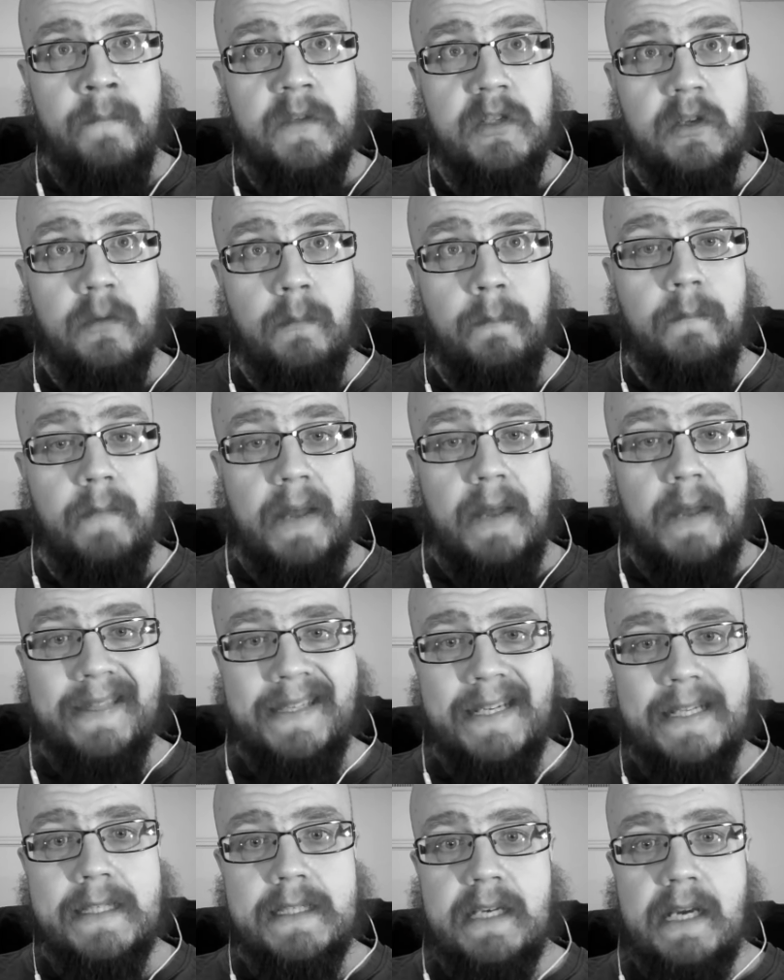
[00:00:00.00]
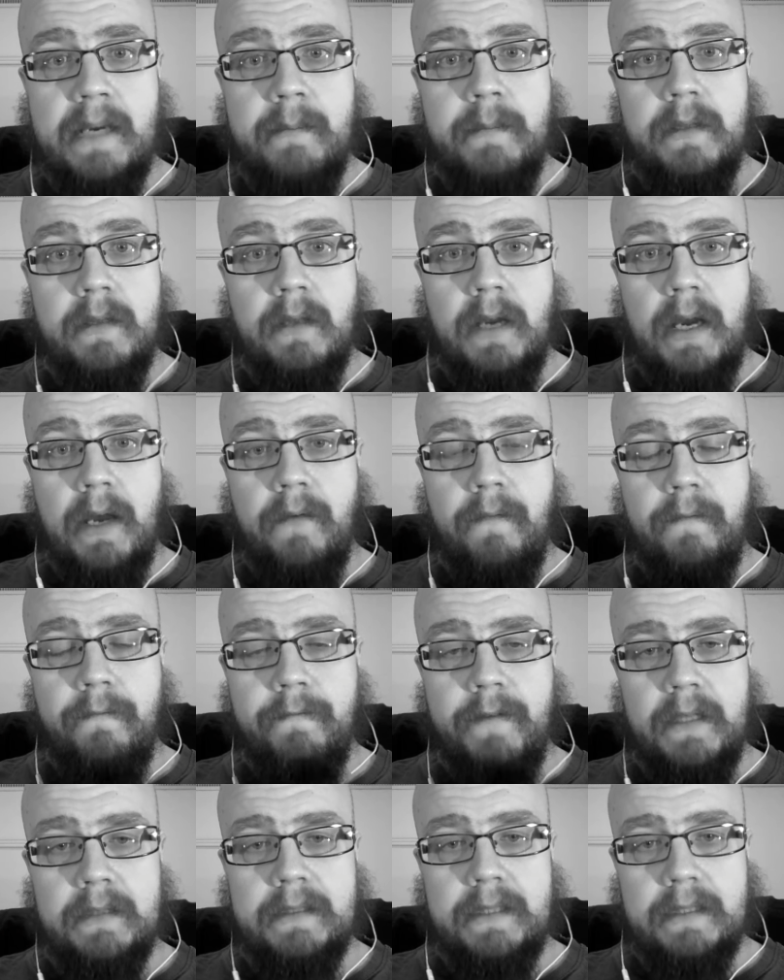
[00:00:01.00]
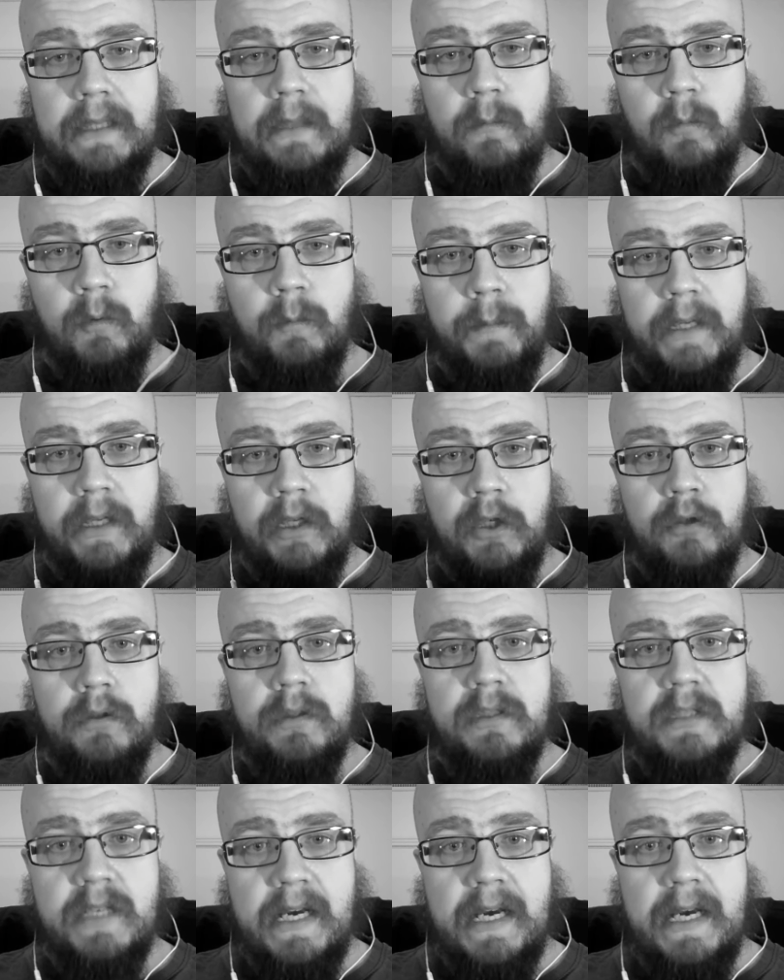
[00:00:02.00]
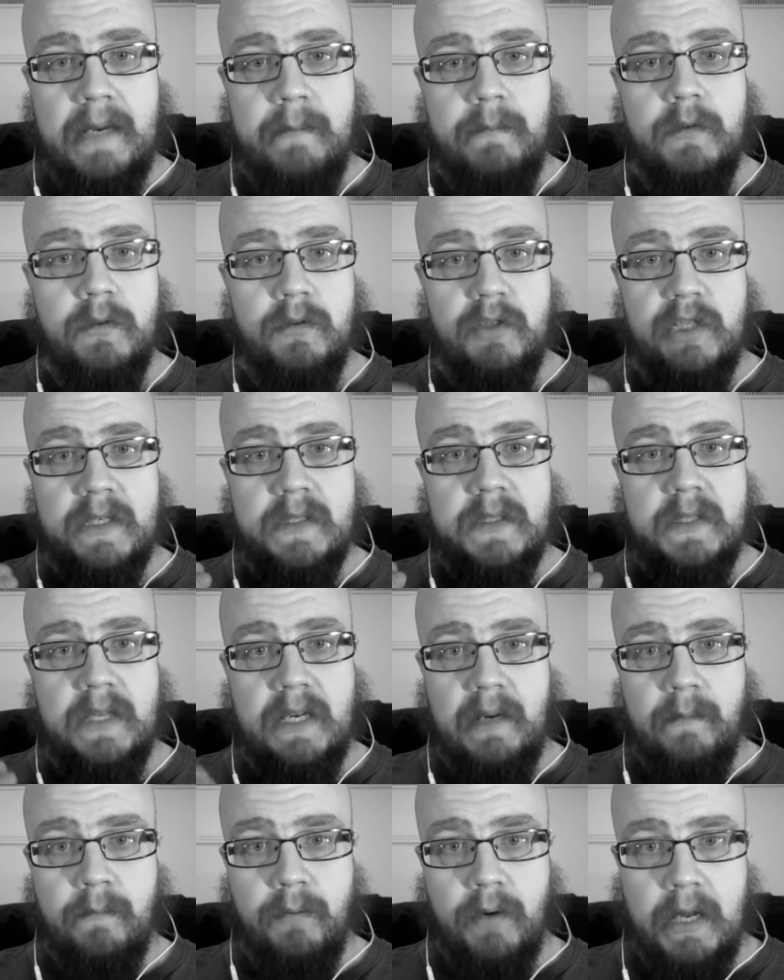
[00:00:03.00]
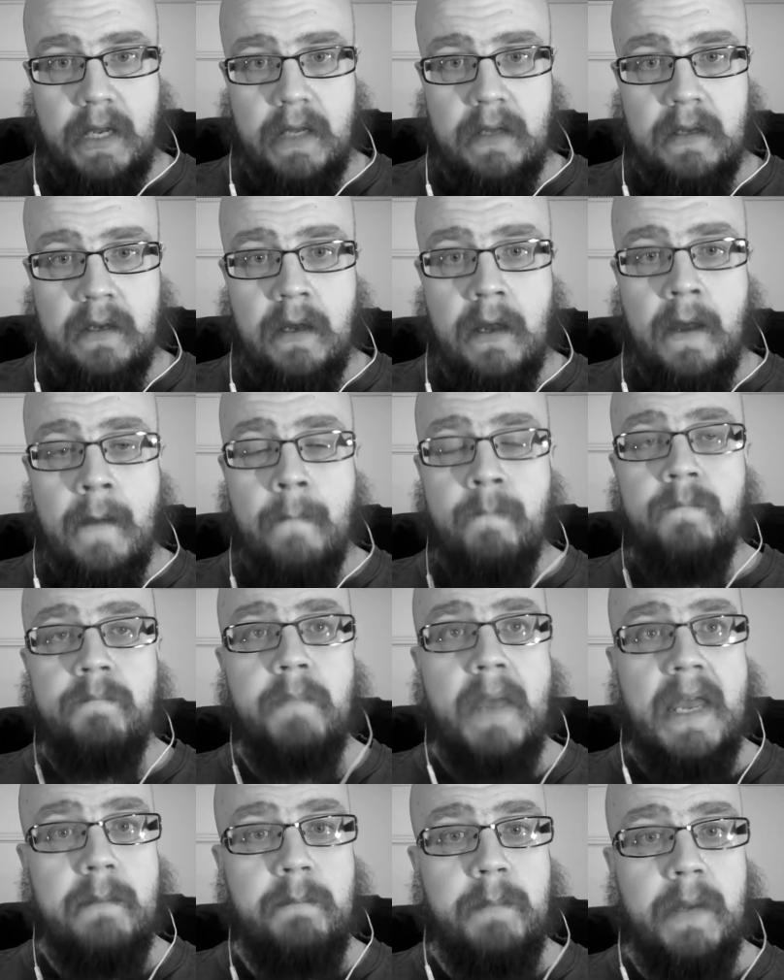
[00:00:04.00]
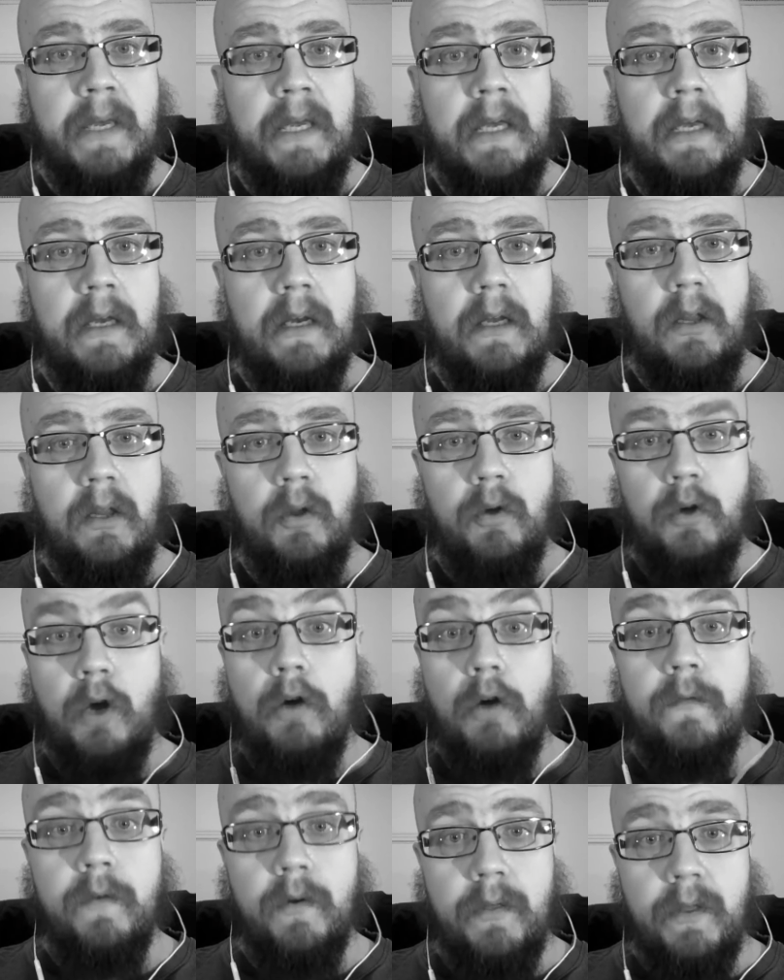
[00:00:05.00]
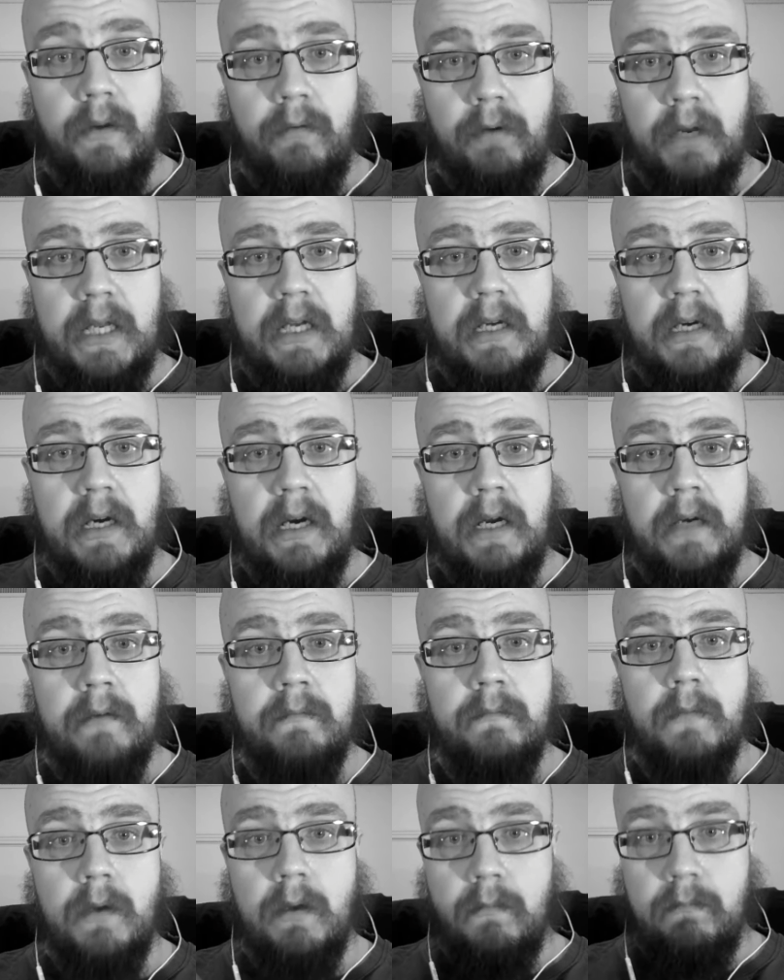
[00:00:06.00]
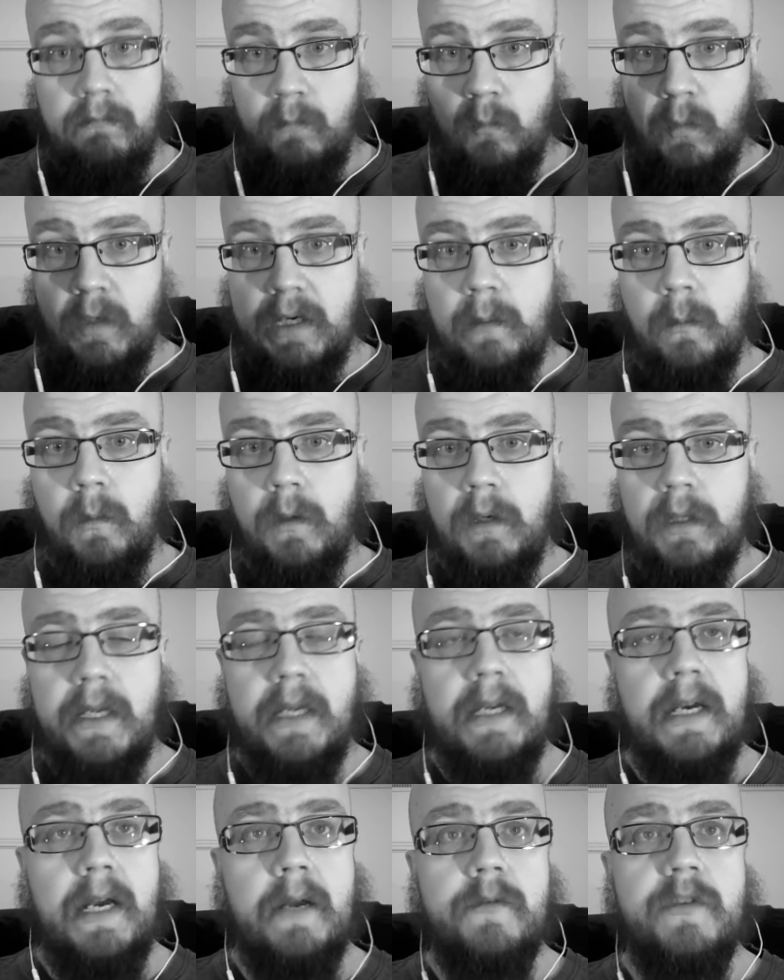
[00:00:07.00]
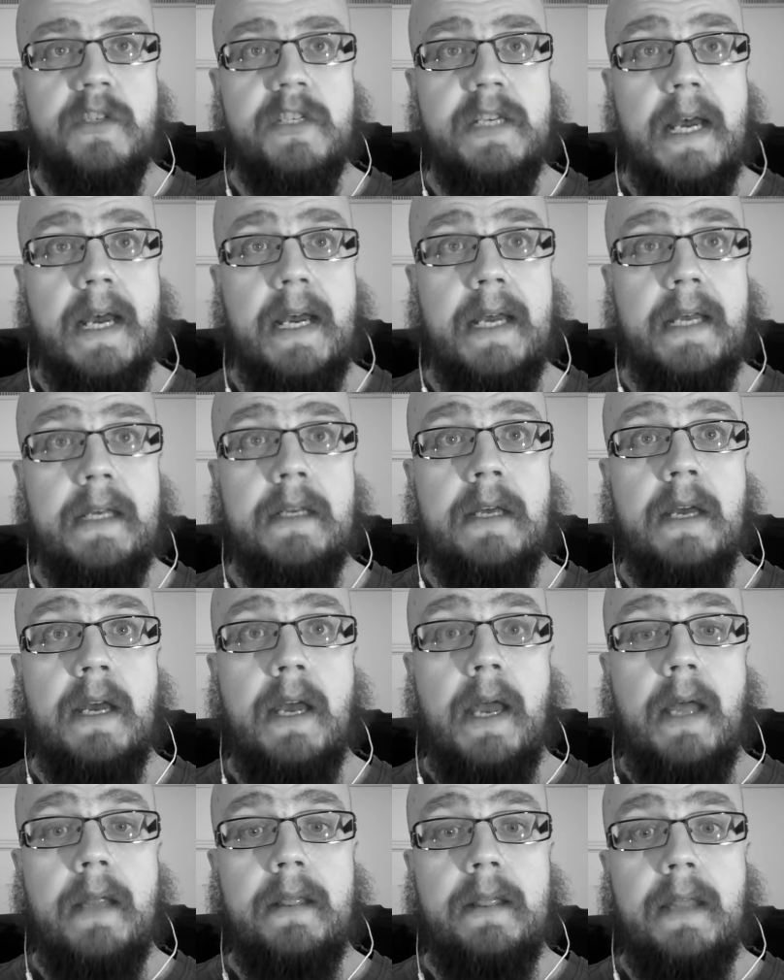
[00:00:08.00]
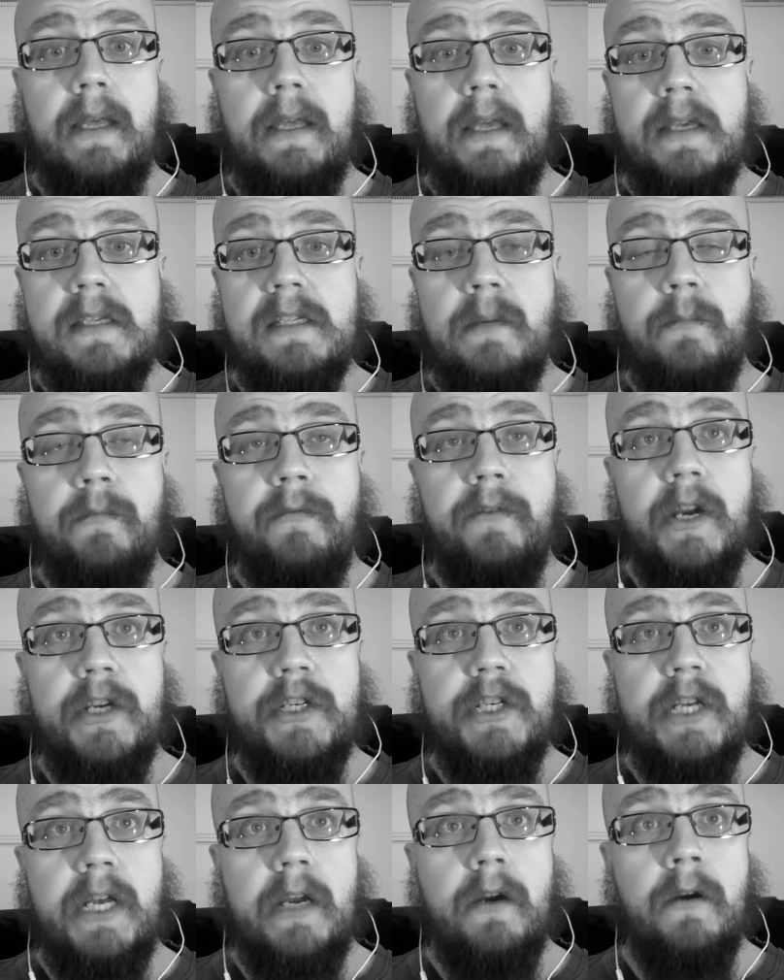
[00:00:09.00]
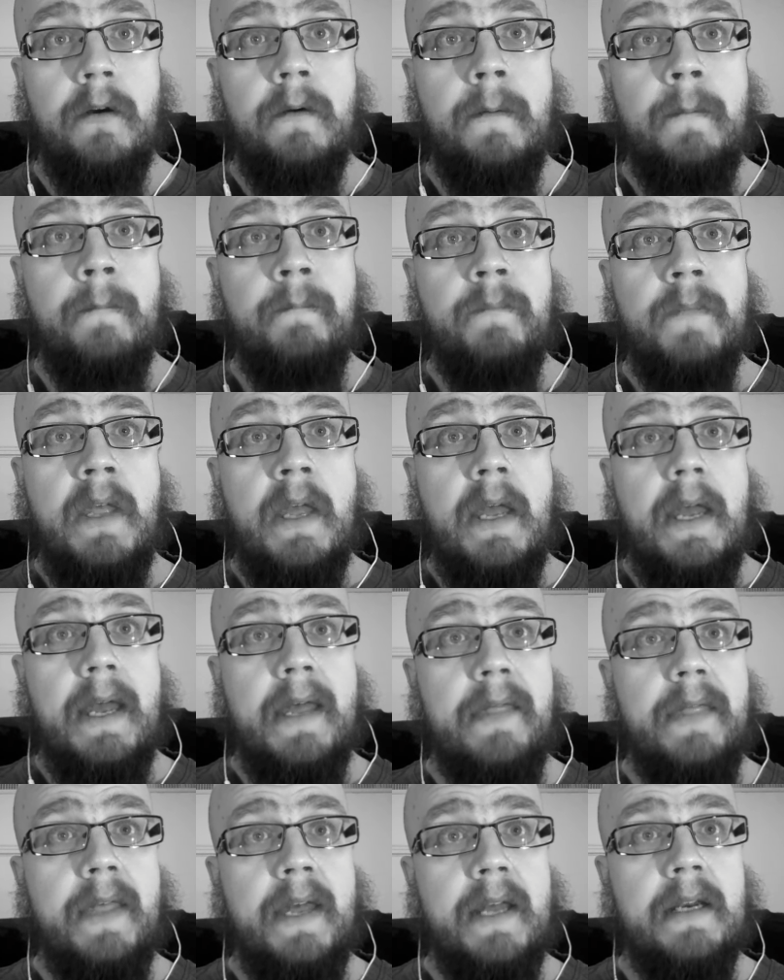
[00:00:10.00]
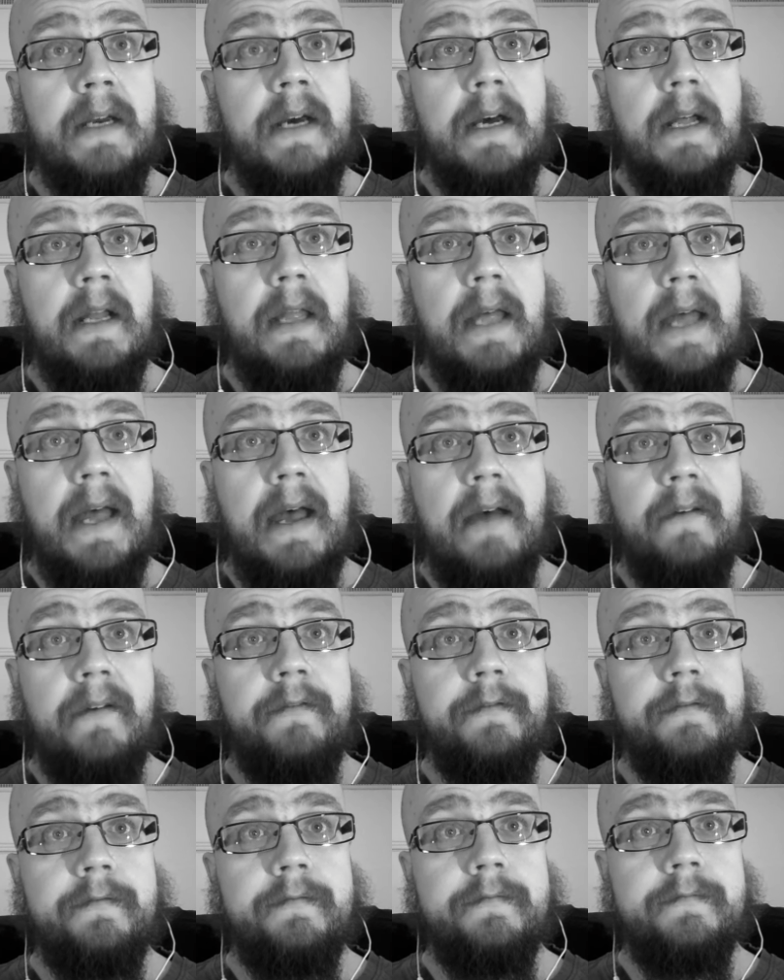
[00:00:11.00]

So at that time it, I felt that it would be good time to just take a break, maybe look over the recon while walking outside, taking some fresh air. And then I'll have